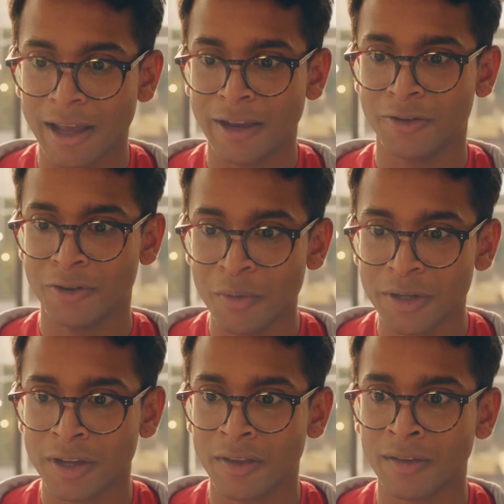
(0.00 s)
getting to know
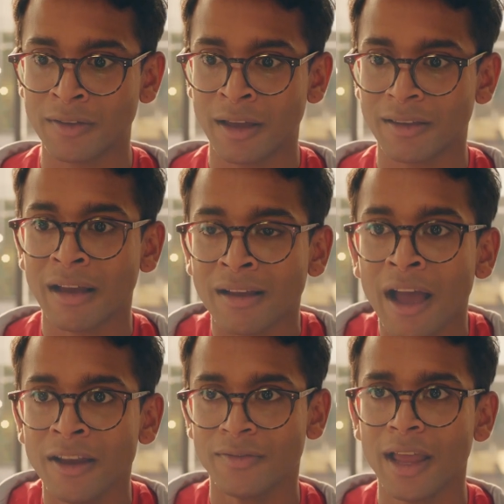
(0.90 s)
each other. It's
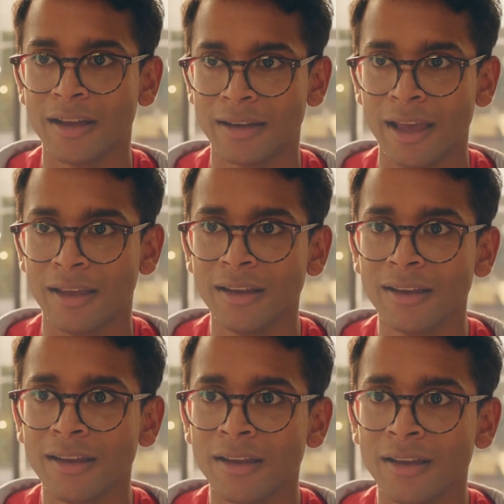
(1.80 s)
kind of like a date.
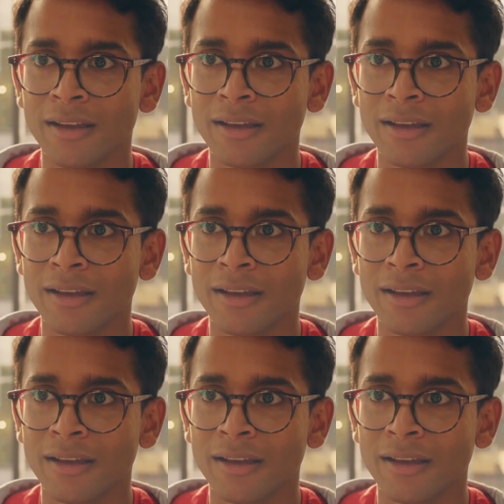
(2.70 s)
Dash,